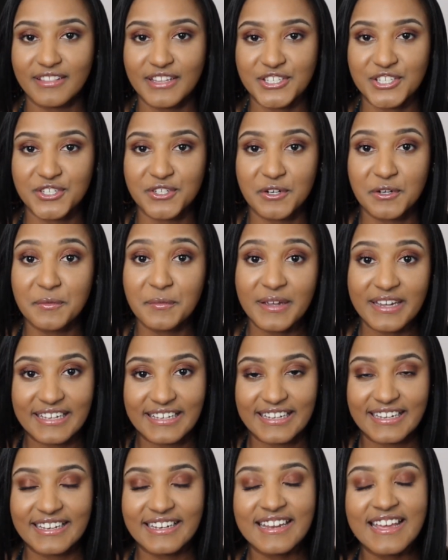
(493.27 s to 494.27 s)
That's your own
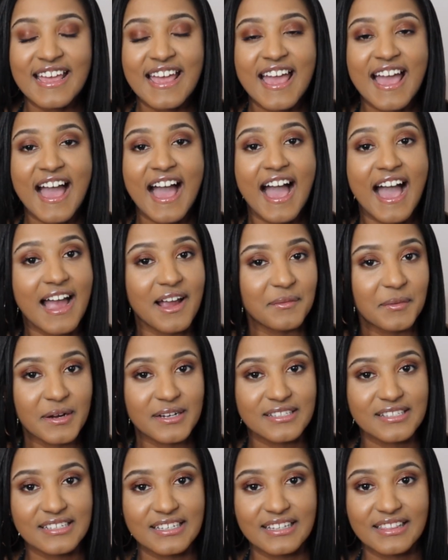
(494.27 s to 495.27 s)
opinion. I
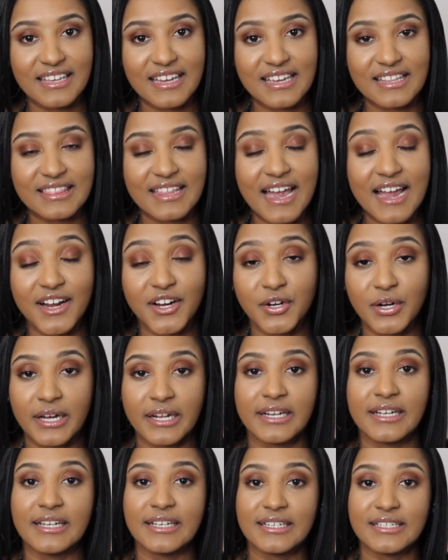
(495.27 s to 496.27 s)
personally think that
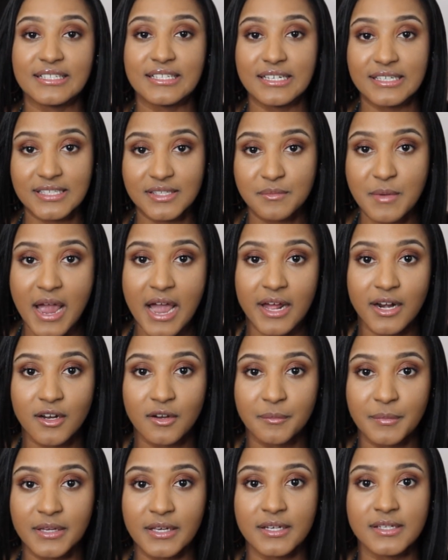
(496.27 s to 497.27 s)
credit does
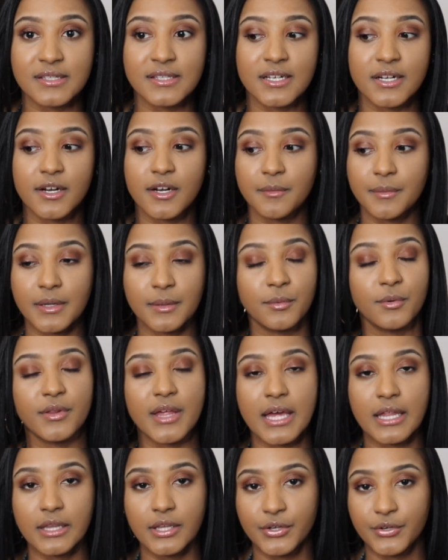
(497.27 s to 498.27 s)
matter because there are people
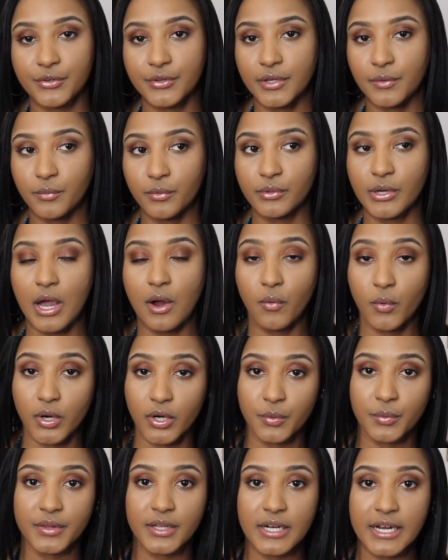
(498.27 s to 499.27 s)
that literally will not
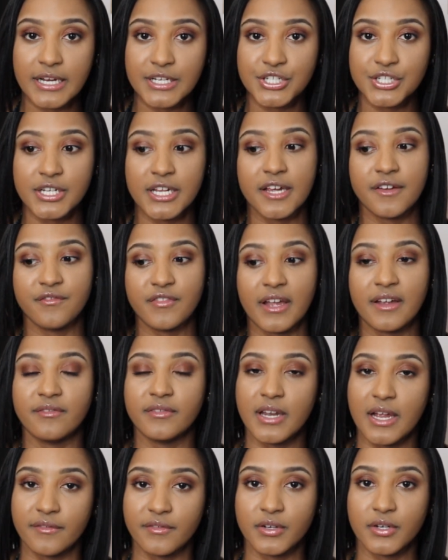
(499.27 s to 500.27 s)
work with an agent if they've
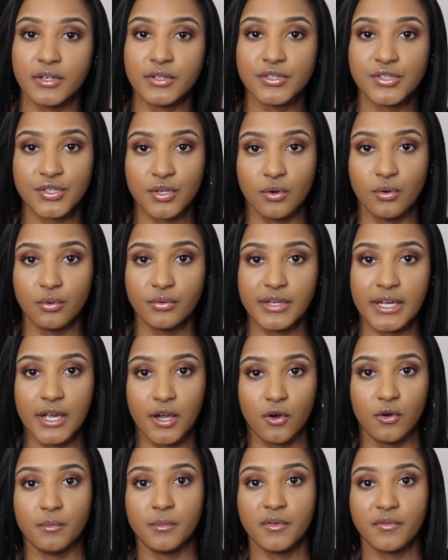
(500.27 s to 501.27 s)
never sold a
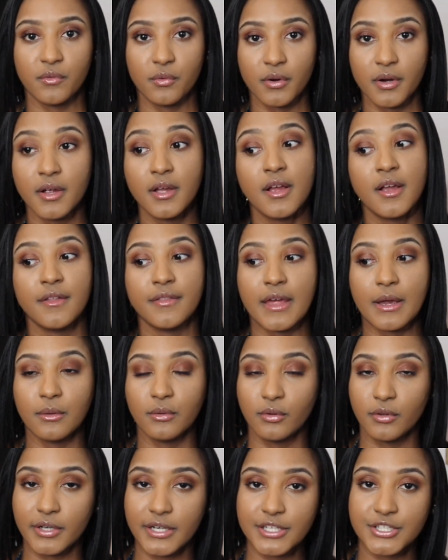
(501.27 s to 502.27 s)
home before. They will
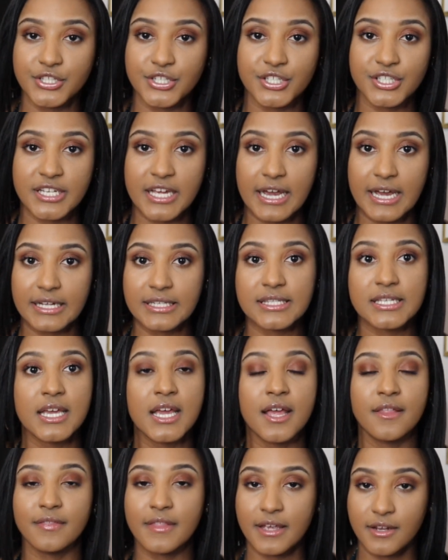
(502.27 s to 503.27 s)
look at your stats.
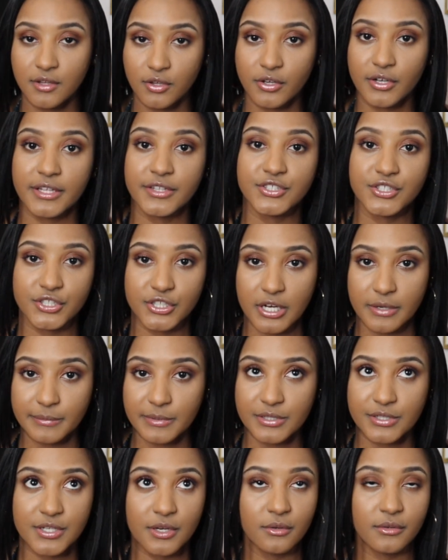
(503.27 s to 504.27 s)
They look at your
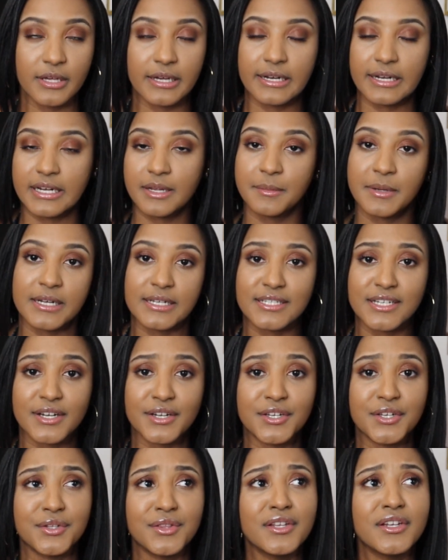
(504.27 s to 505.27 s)
numbers. Don't let anybody
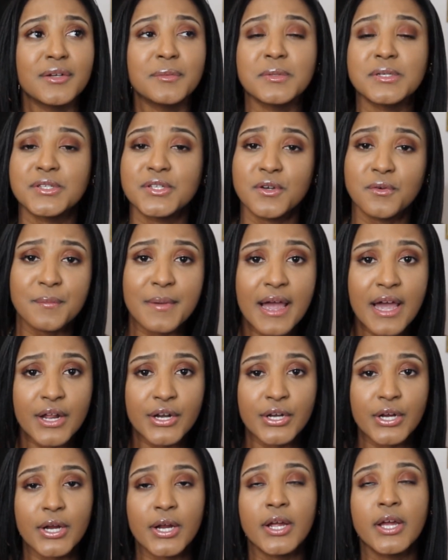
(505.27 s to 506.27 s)
tell you the numbers don't
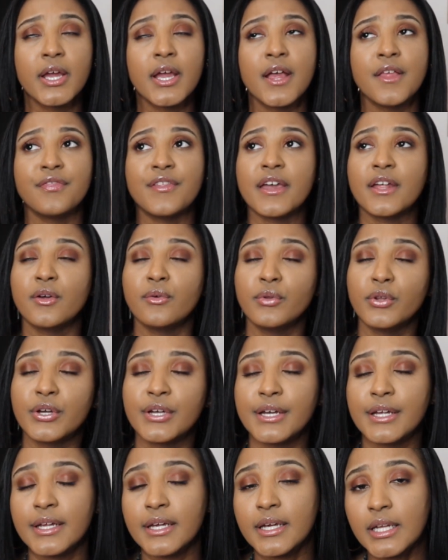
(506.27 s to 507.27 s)
matter. They don't
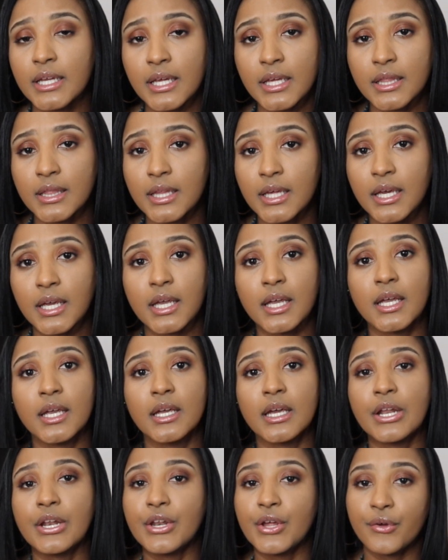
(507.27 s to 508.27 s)
look at
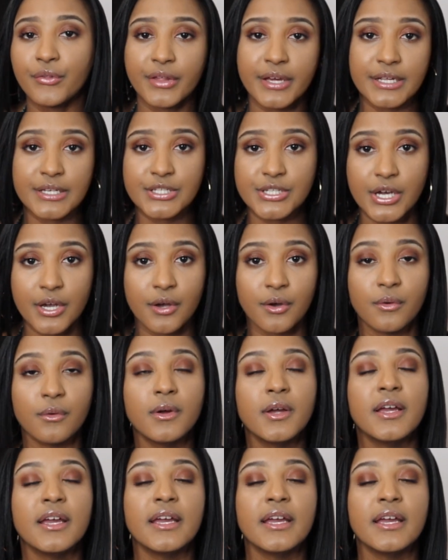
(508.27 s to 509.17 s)
anything. No, they don't.